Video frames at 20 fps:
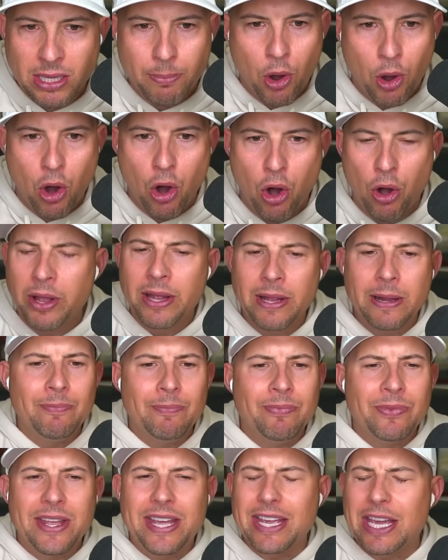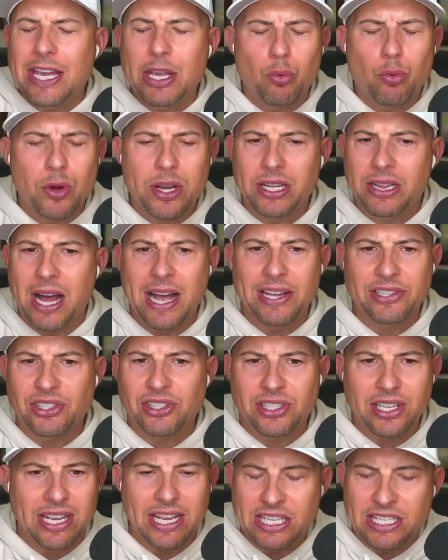the ball he, he
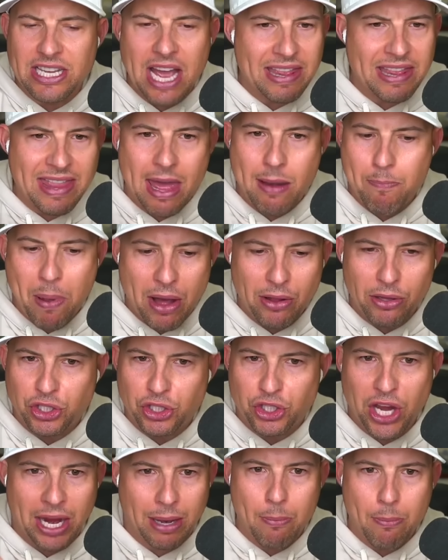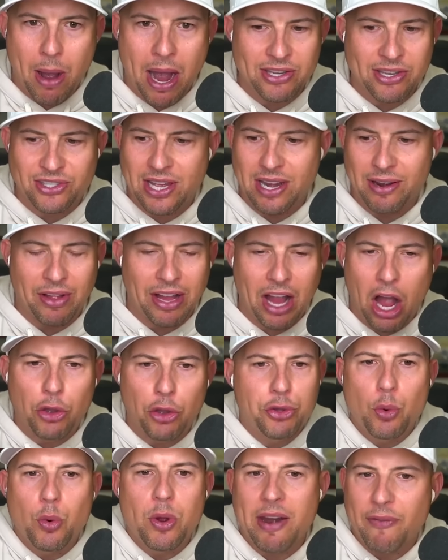realizes he's got that Belichick mindset of like, I'll
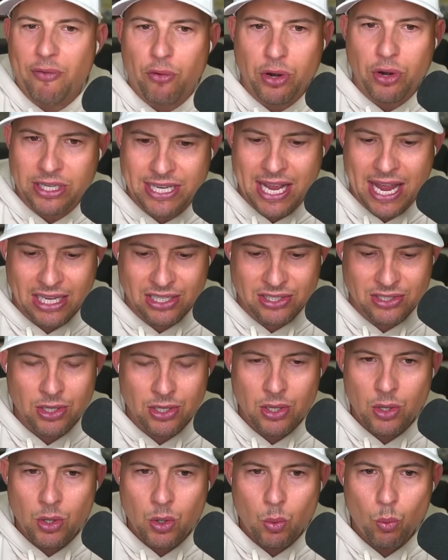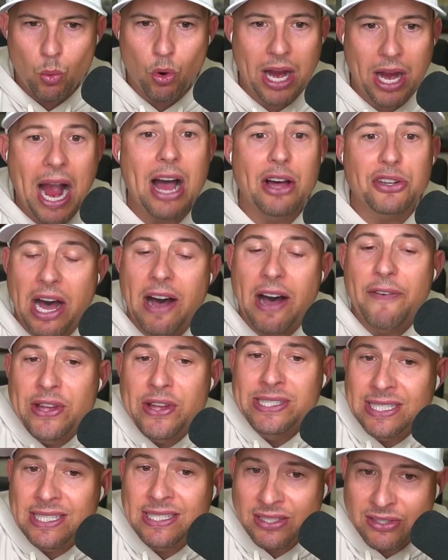do whatever it takes. Where Kyle's
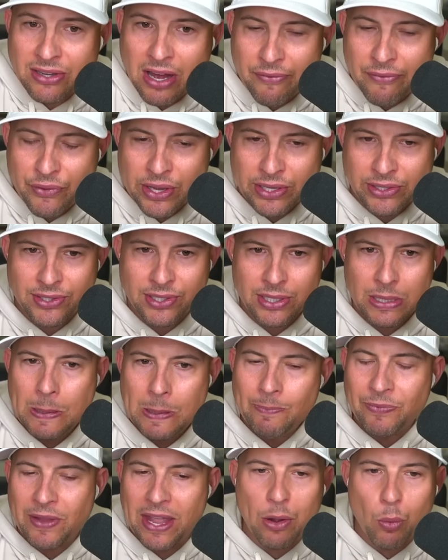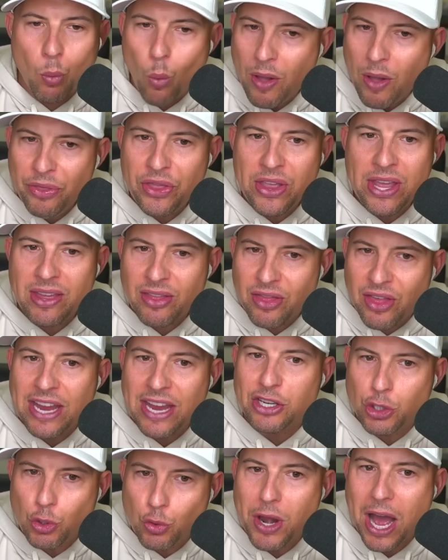offense is his offense. Yeah, and yeah. one thing they
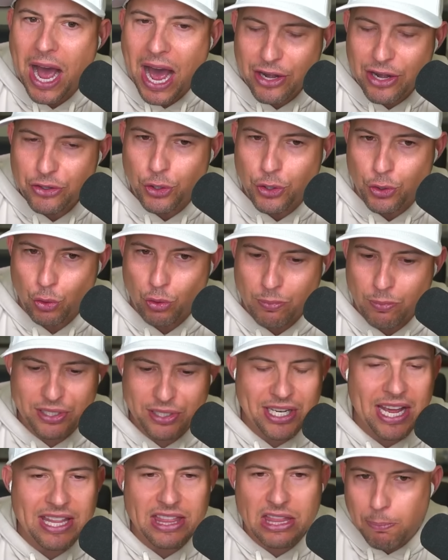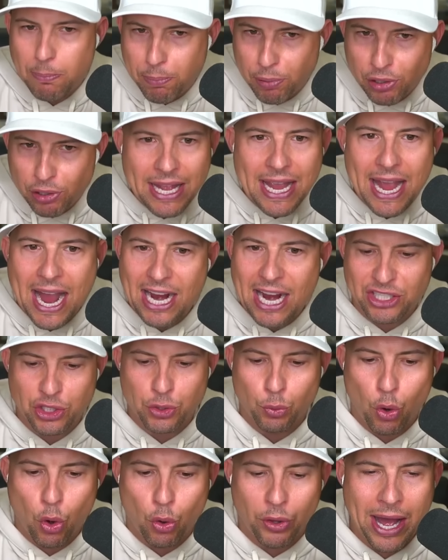do not do, beside the play action
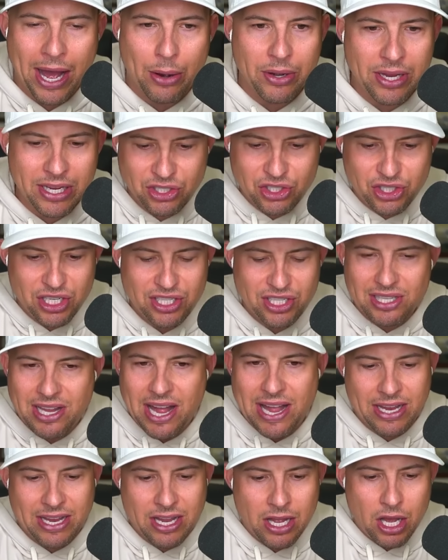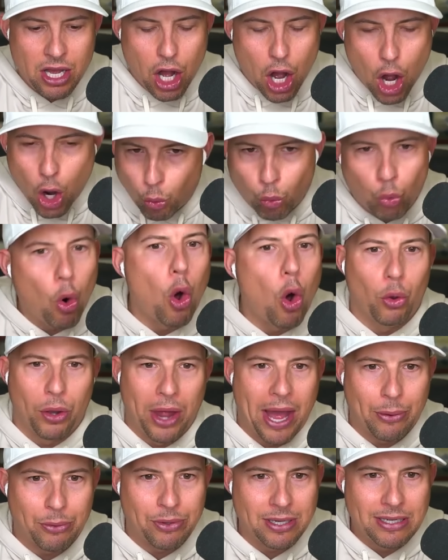rollout, is just like a
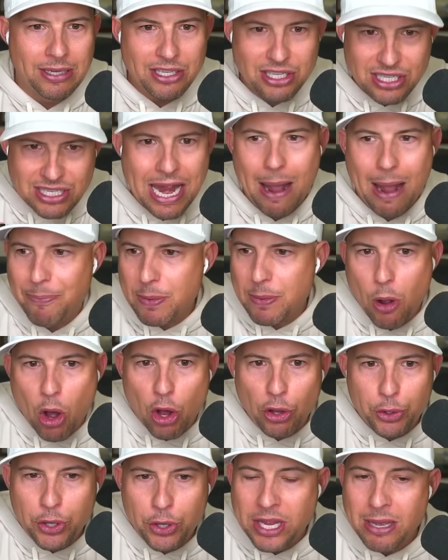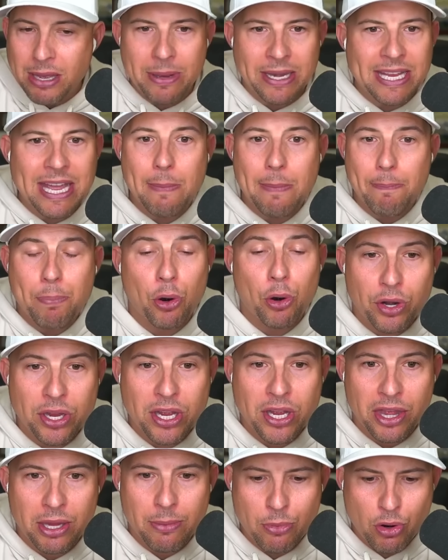rollout, snap the ball to him and get Purdy
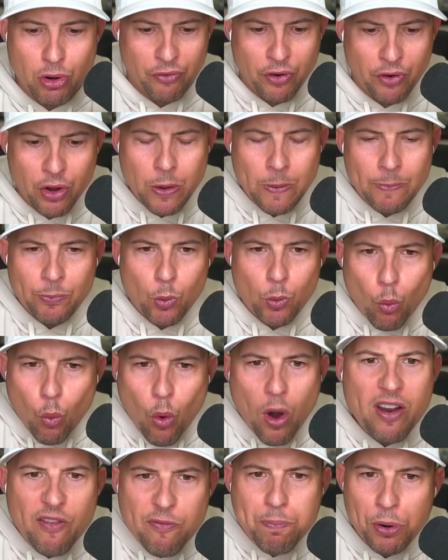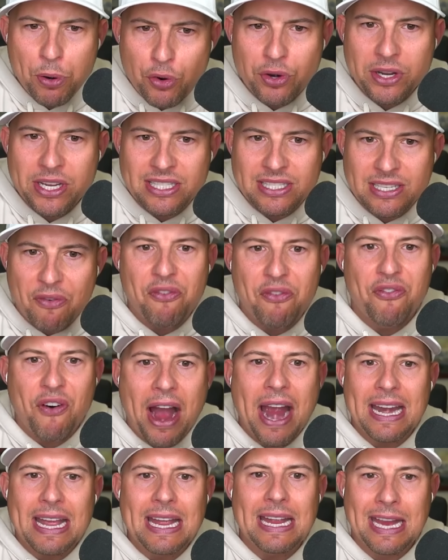on the move. One of Purdy's
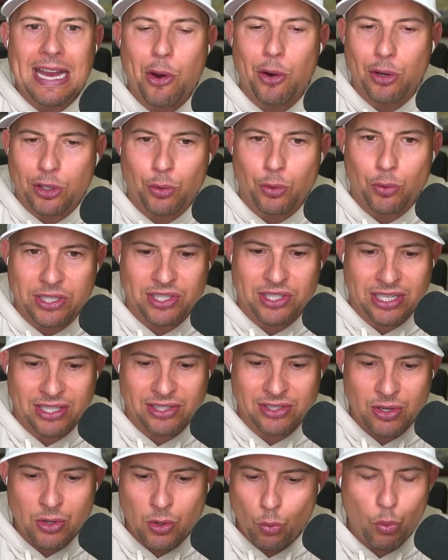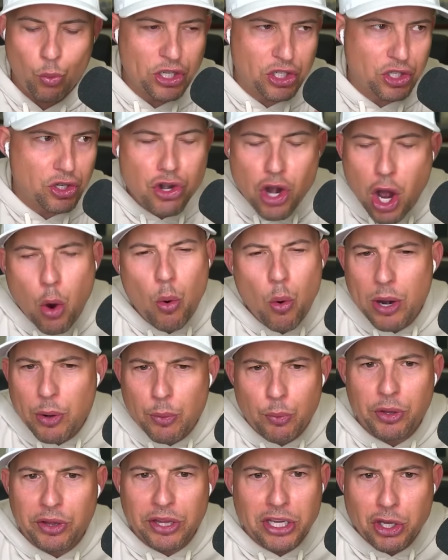defining characteristics, which no one
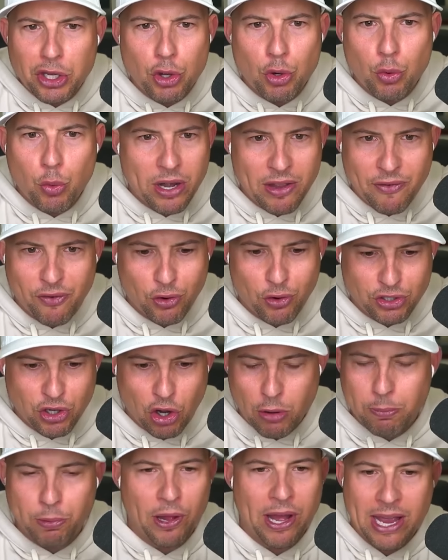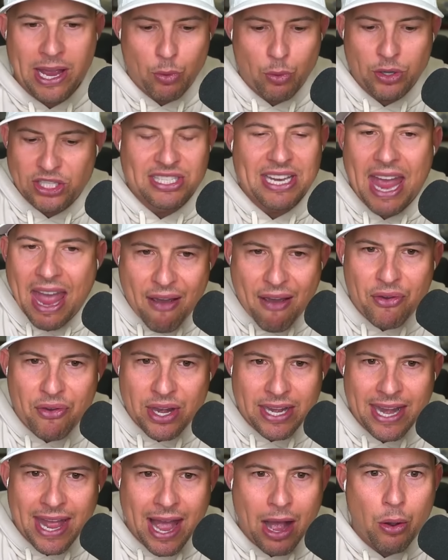really knew when he first started playing, which is
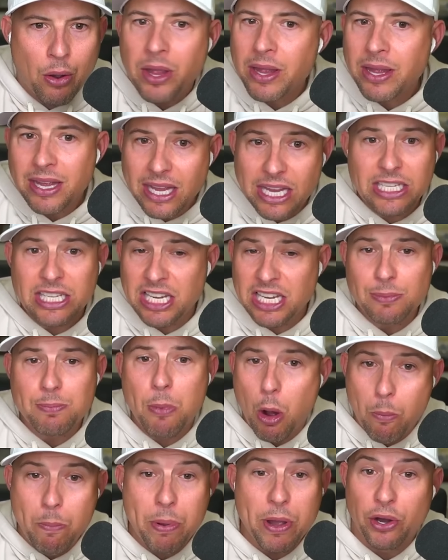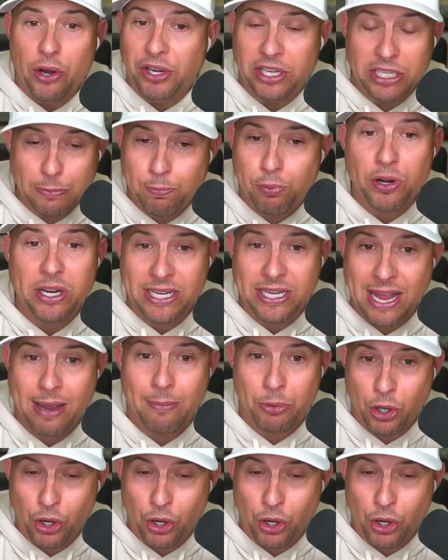evident now, is his mobility is pretty damn yes.